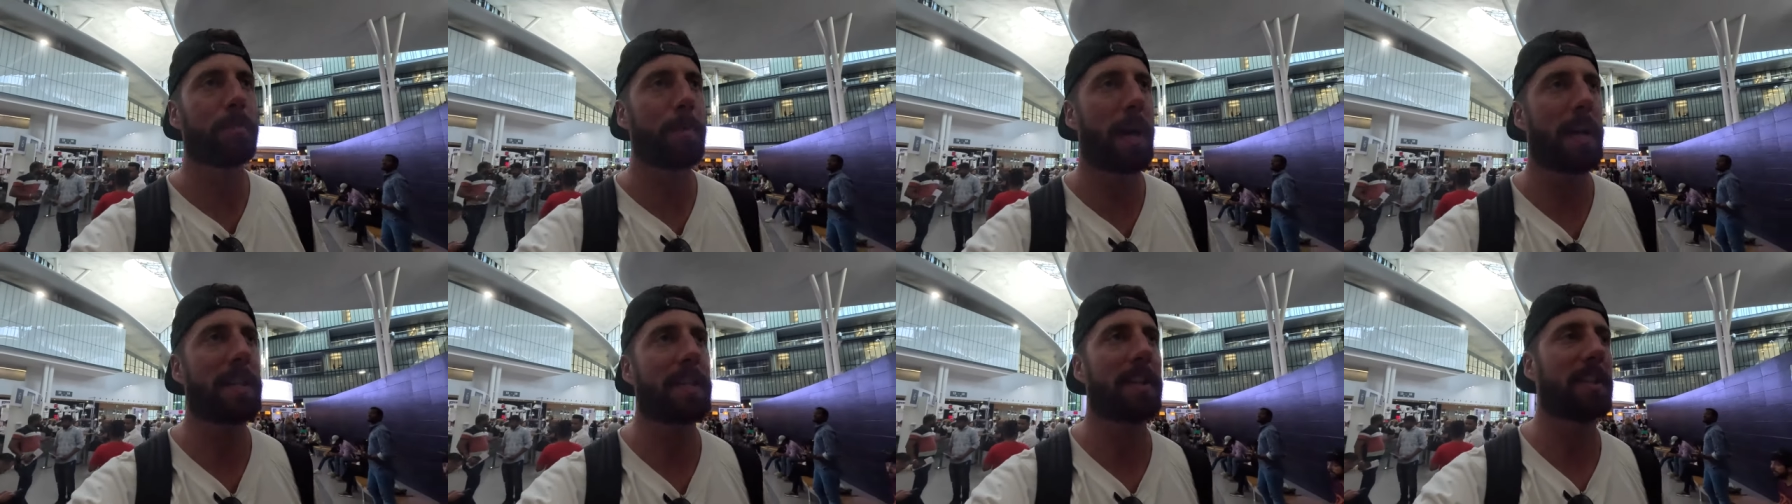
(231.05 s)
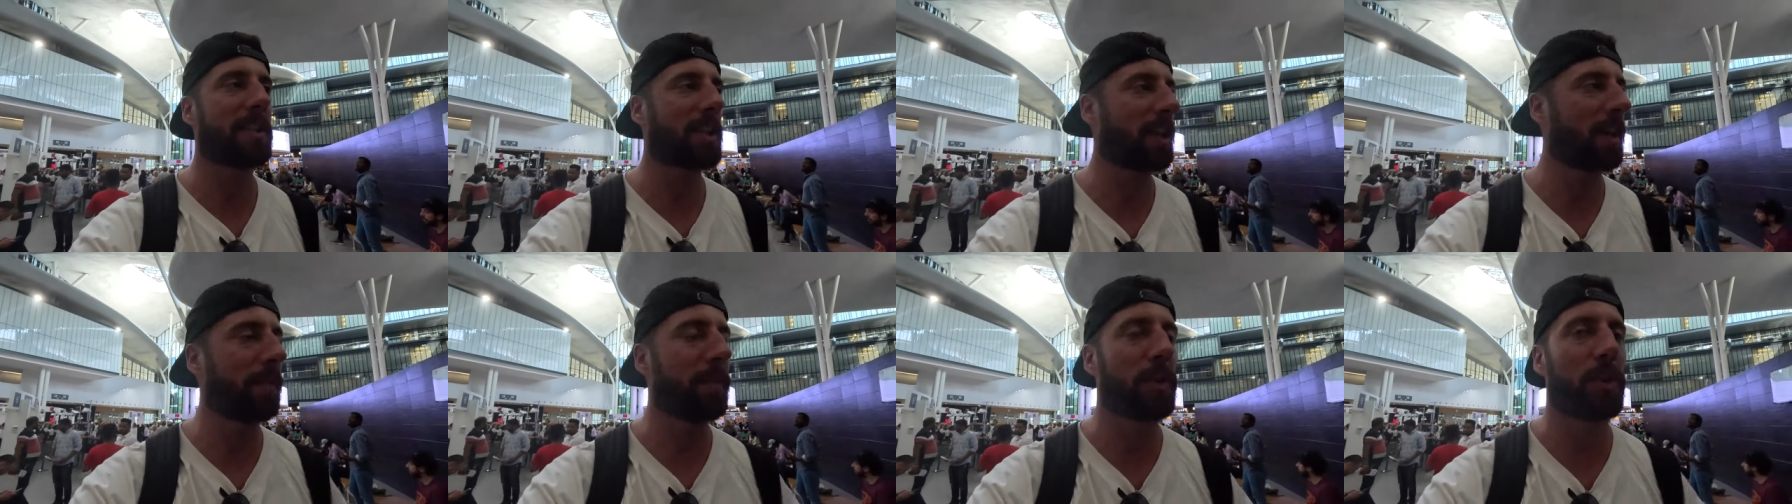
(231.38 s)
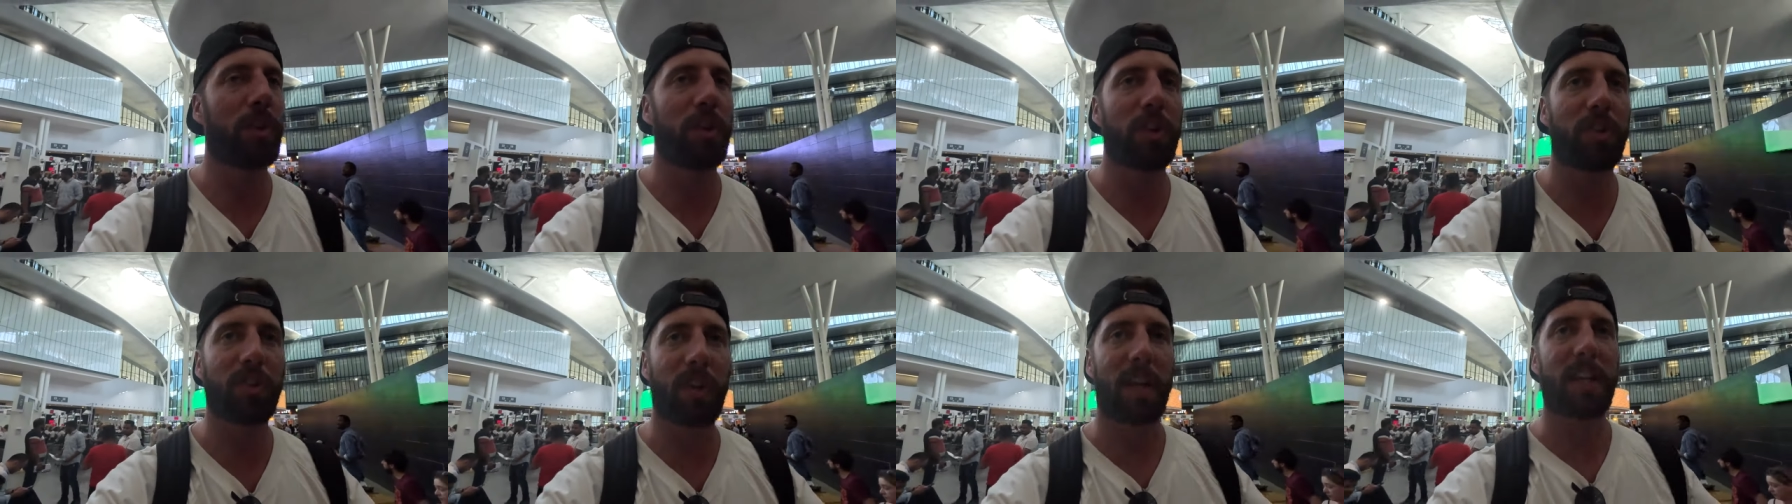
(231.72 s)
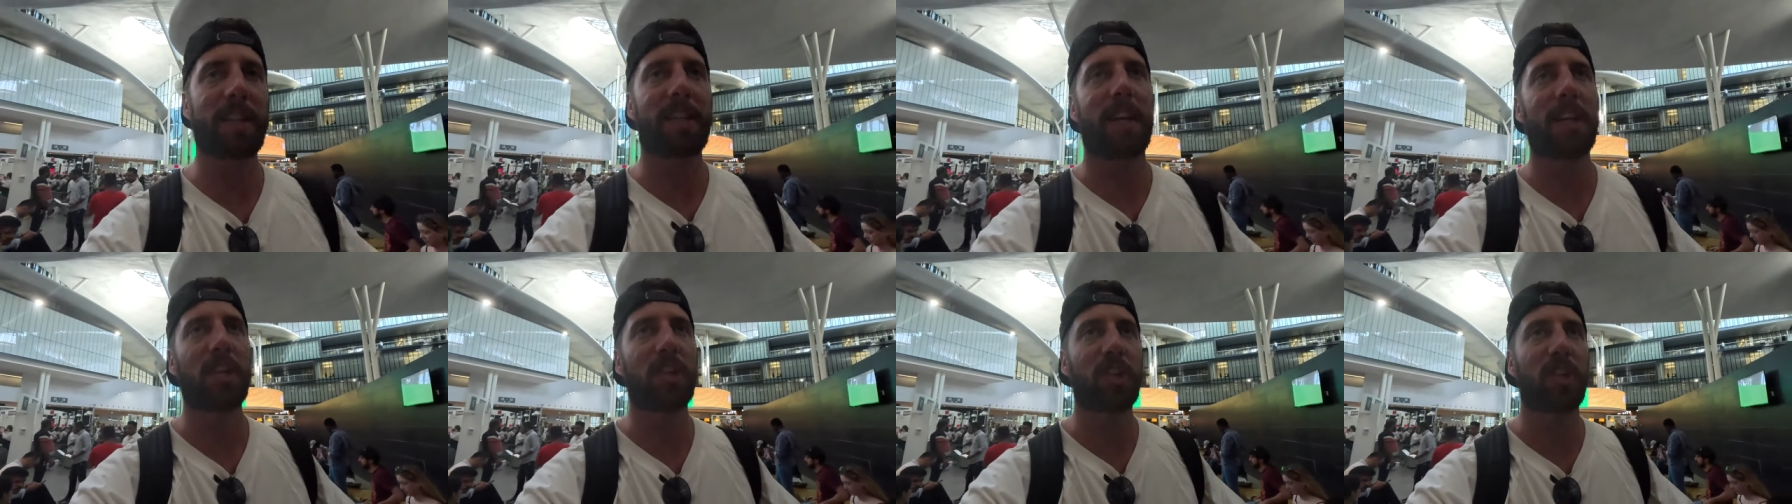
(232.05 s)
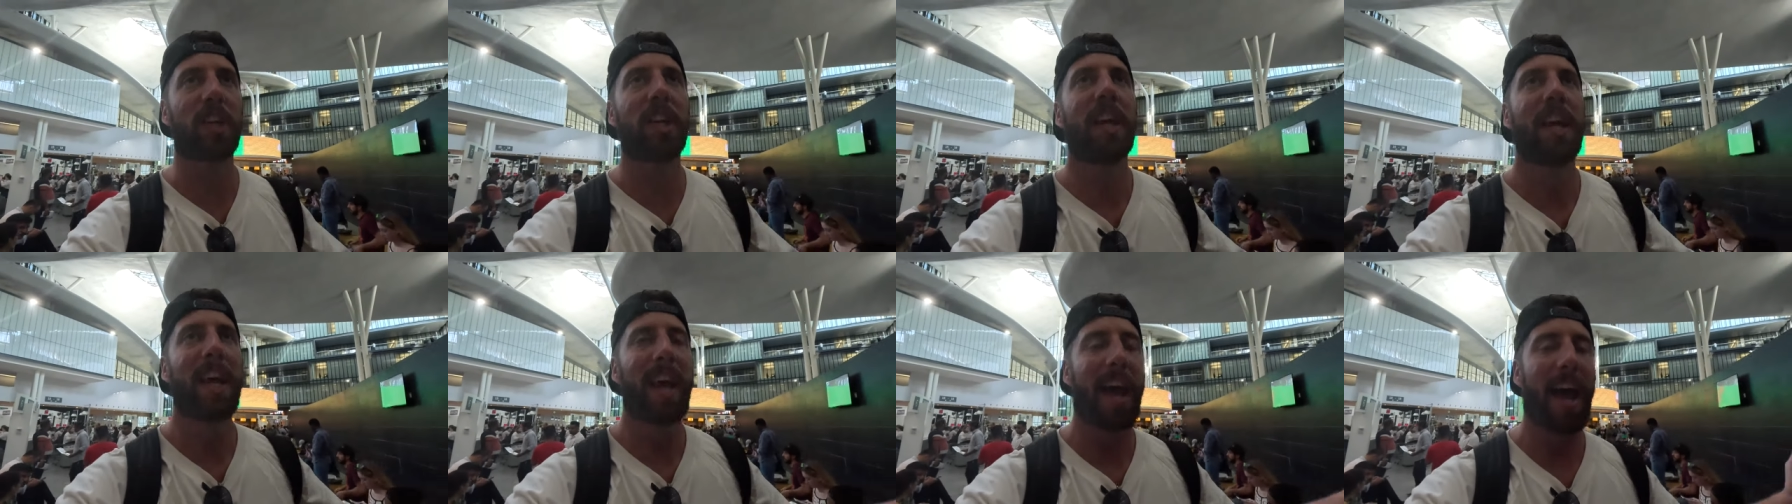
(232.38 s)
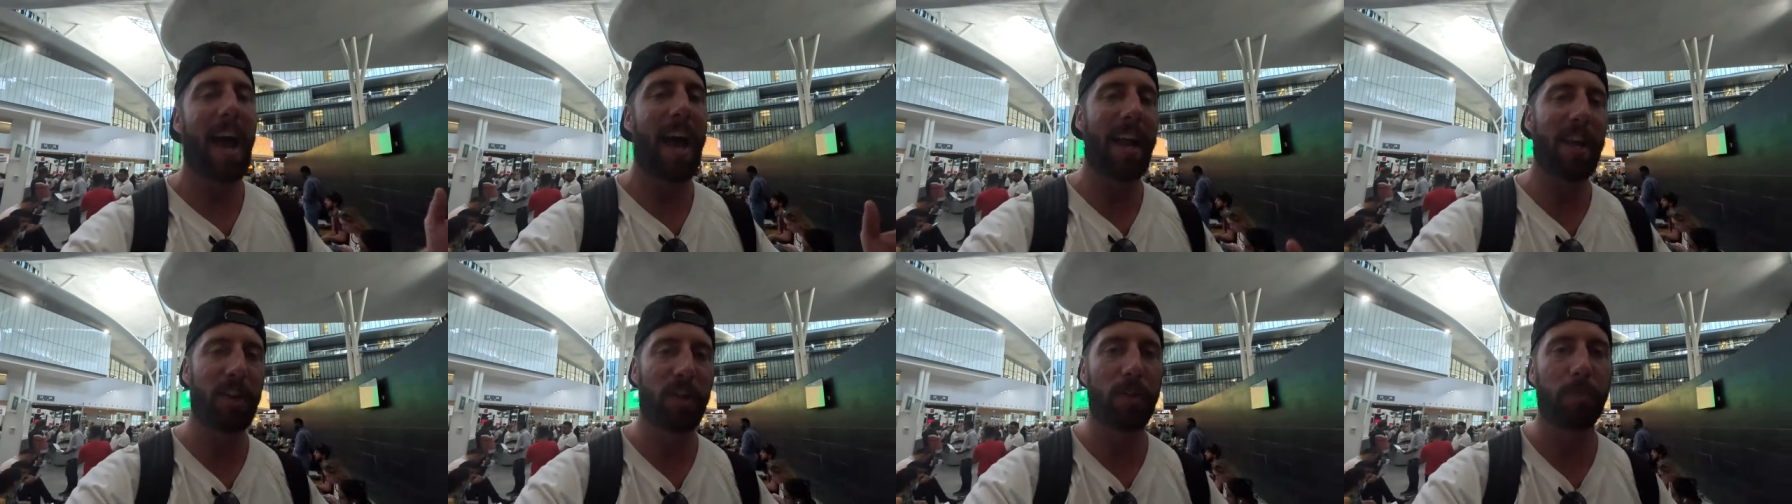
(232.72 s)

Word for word: better to come and do your translation and